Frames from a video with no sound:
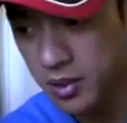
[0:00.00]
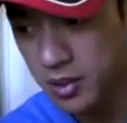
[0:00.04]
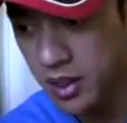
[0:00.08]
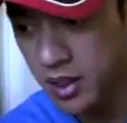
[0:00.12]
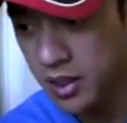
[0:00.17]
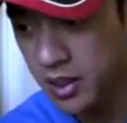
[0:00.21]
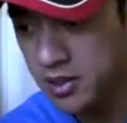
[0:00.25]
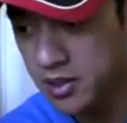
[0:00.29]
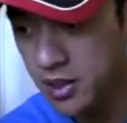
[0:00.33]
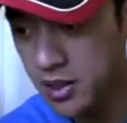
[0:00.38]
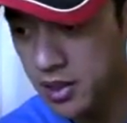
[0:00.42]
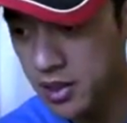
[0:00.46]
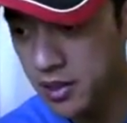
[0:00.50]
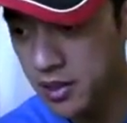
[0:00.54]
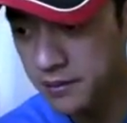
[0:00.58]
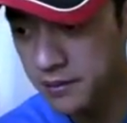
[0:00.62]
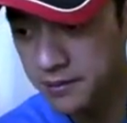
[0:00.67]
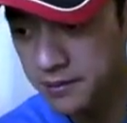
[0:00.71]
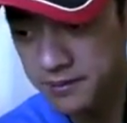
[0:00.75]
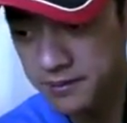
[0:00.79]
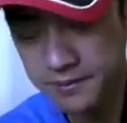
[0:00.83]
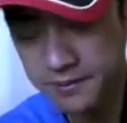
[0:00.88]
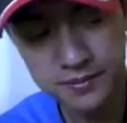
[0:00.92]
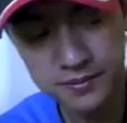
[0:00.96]
box there.
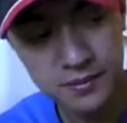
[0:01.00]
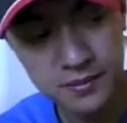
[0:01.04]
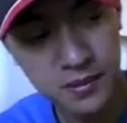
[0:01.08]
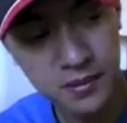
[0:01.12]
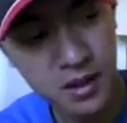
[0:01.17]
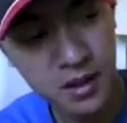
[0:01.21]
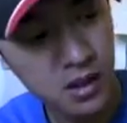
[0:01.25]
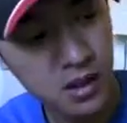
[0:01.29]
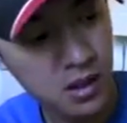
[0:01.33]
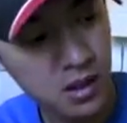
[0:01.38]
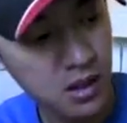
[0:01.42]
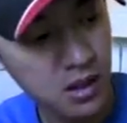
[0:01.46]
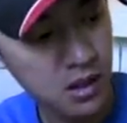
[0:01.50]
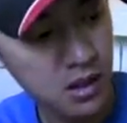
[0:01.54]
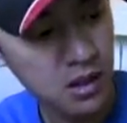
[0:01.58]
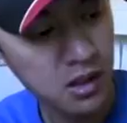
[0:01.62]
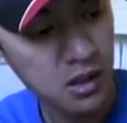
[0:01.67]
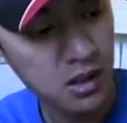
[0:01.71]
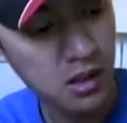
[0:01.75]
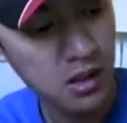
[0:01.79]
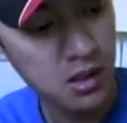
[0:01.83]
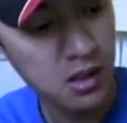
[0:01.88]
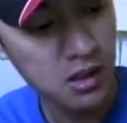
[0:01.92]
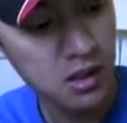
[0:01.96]

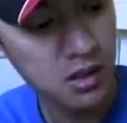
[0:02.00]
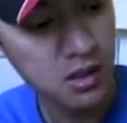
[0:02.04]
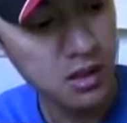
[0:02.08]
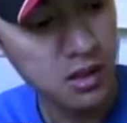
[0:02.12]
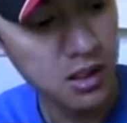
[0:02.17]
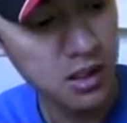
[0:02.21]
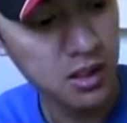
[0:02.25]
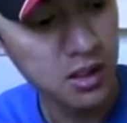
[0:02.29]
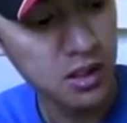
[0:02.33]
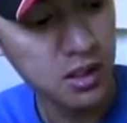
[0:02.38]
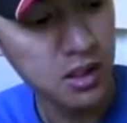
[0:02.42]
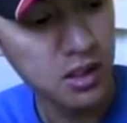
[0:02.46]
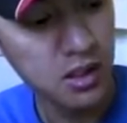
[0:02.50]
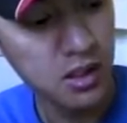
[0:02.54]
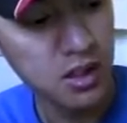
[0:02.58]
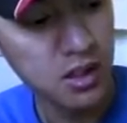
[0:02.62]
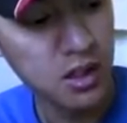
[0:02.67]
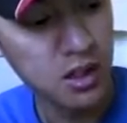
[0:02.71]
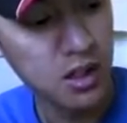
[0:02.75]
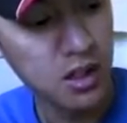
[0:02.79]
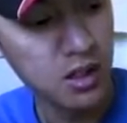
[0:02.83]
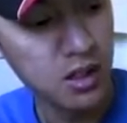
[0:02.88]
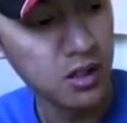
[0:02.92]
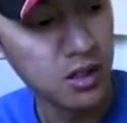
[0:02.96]
Then click
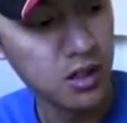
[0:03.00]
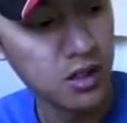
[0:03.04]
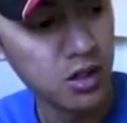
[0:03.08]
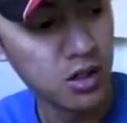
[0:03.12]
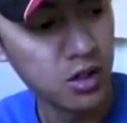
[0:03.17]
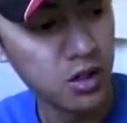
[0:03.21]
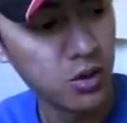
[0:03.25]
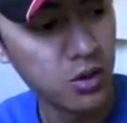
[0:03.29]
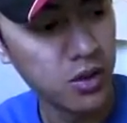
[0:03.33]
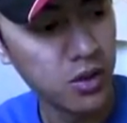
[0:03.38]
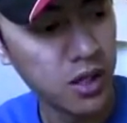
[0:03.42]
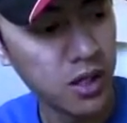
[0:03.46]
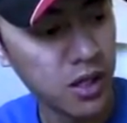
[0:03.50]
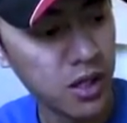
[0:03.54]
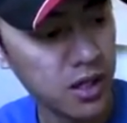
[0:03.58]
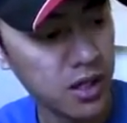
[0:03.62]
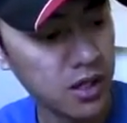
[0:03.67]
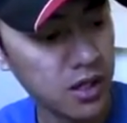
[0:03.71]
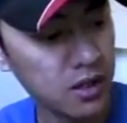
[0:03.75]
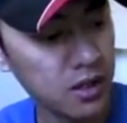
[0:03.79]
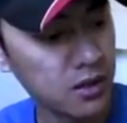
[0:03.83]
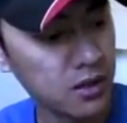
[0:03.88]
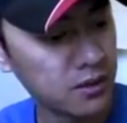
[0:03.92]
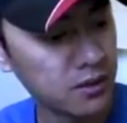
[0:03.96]
on
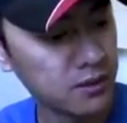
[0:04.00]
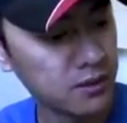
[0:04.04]
OK.